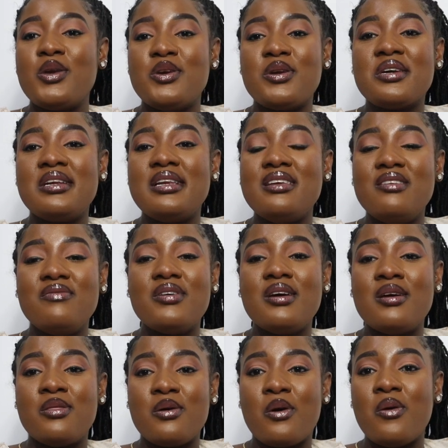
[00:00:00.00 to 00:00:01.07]
you can leave
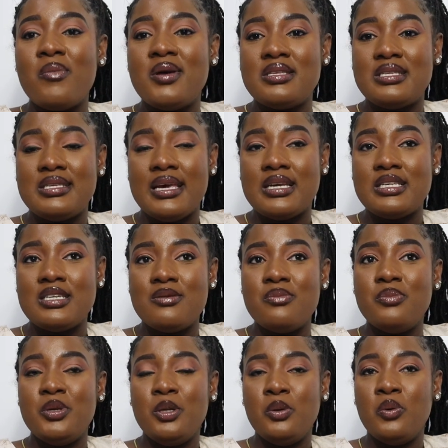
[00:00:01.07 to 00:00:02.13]
it in the comment
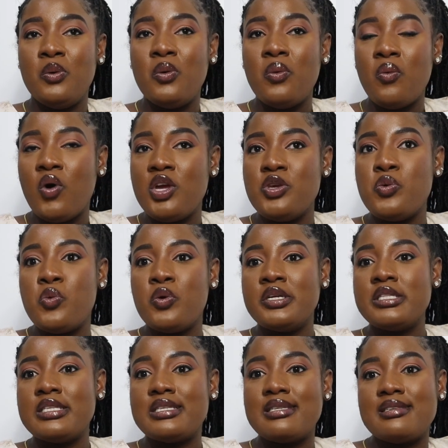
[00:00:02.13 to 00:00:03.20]
section below what you
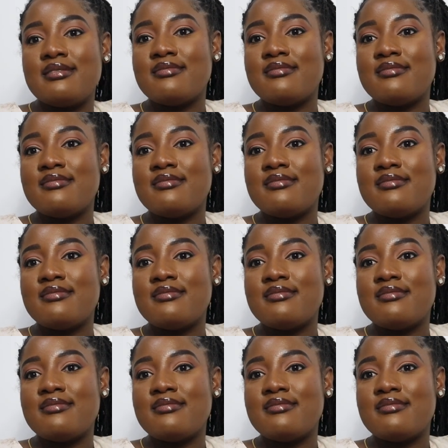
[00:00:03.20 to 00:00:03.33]
want